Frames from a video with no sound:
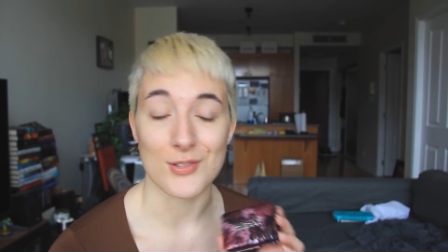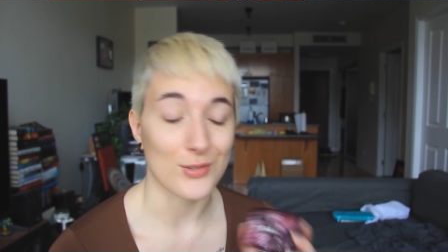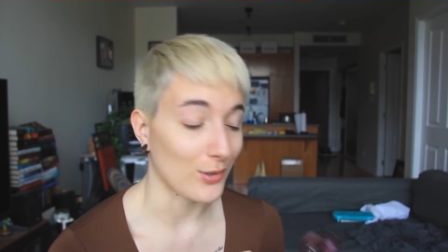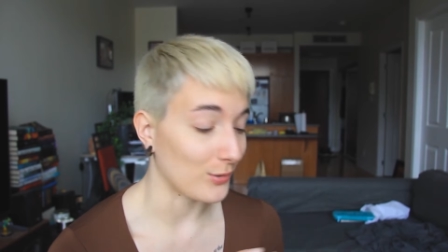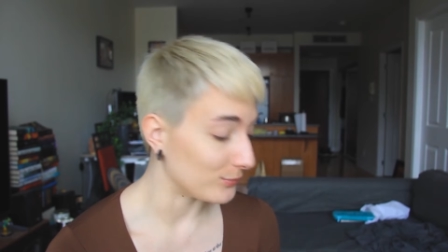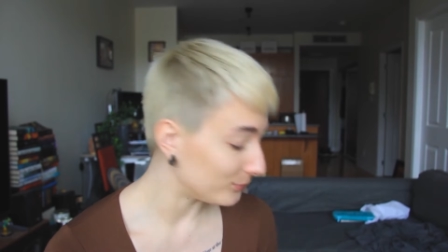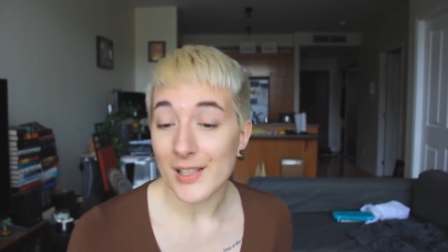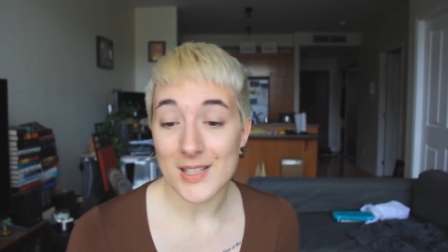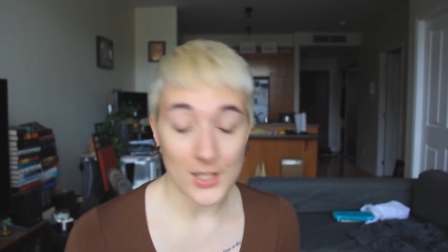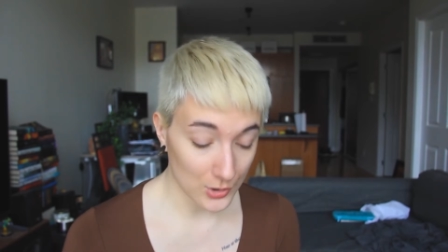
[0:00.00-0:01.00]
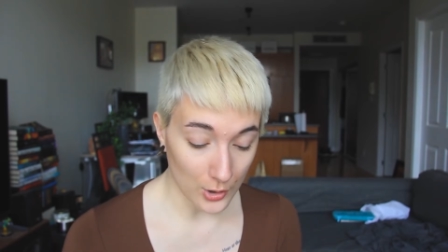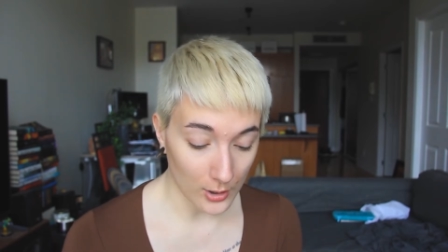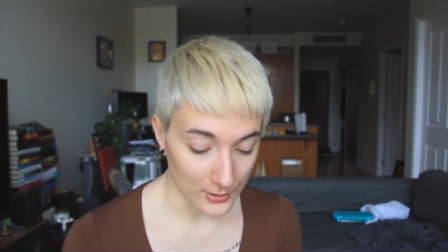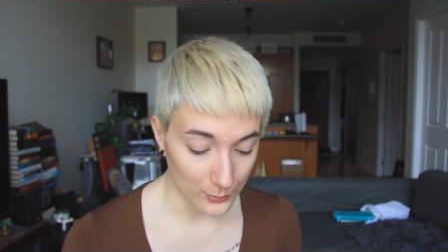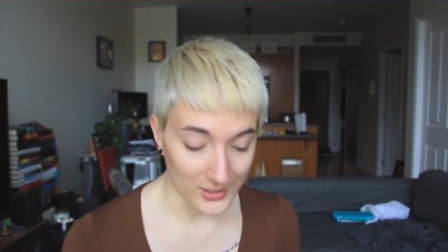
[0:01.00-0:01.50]
So let's get
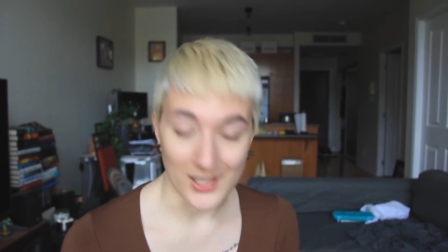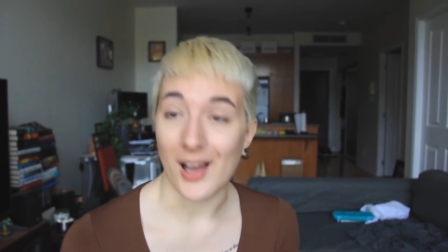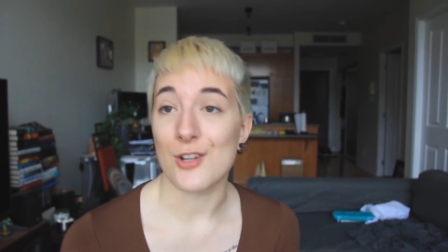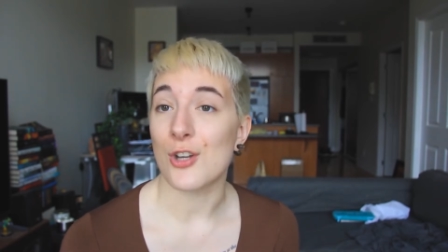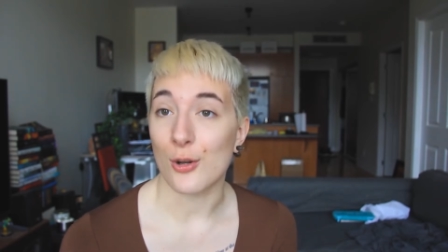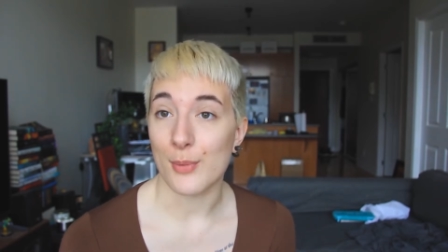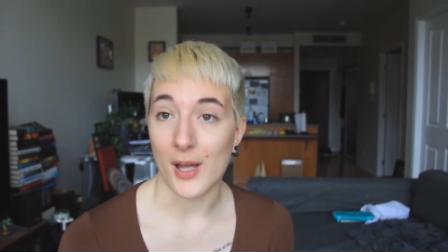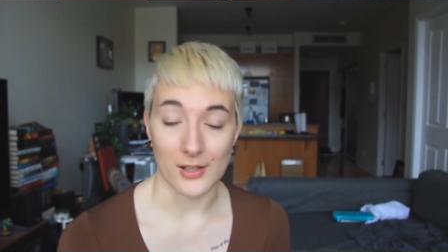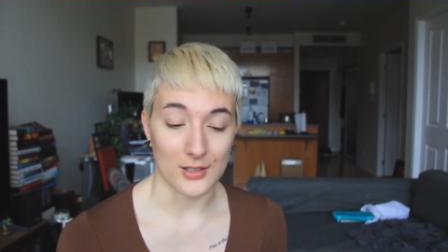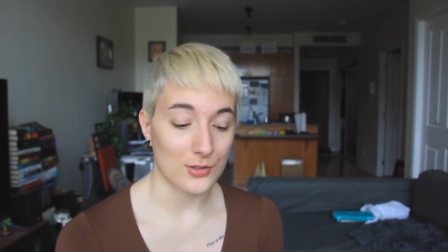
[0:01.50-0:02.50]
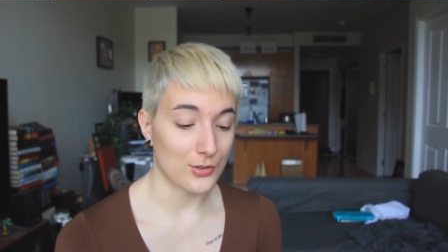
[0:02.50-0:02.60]
started with the eyeshadow palette.